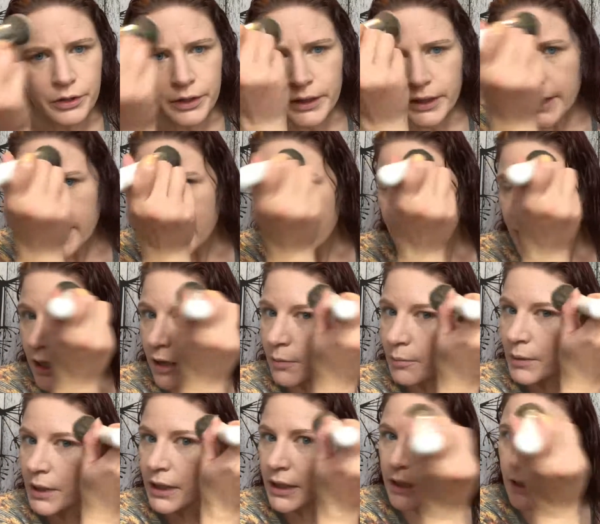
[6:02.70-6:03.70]
than I
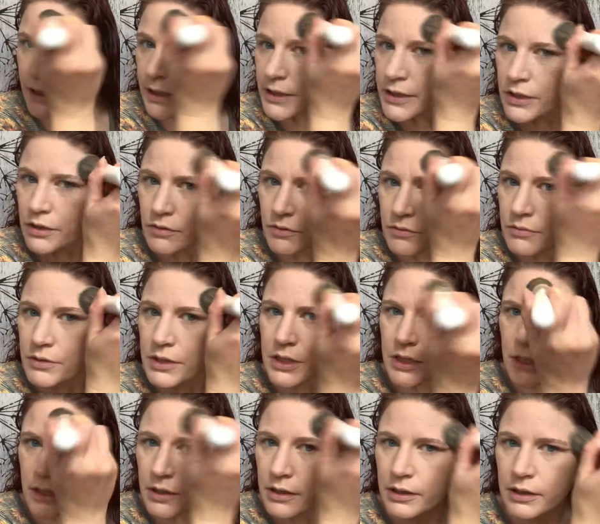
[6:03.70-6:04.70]
am and I don't
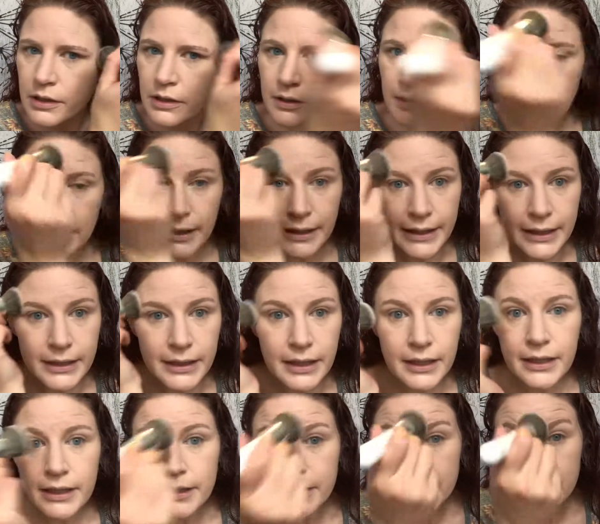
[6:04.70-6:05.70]
like
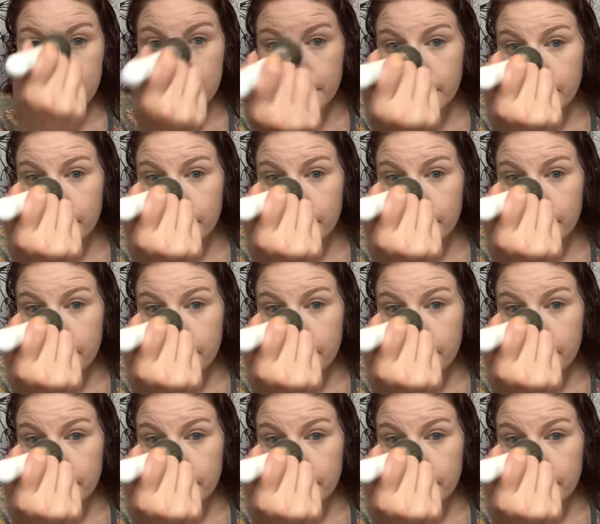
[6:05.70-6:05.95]
that.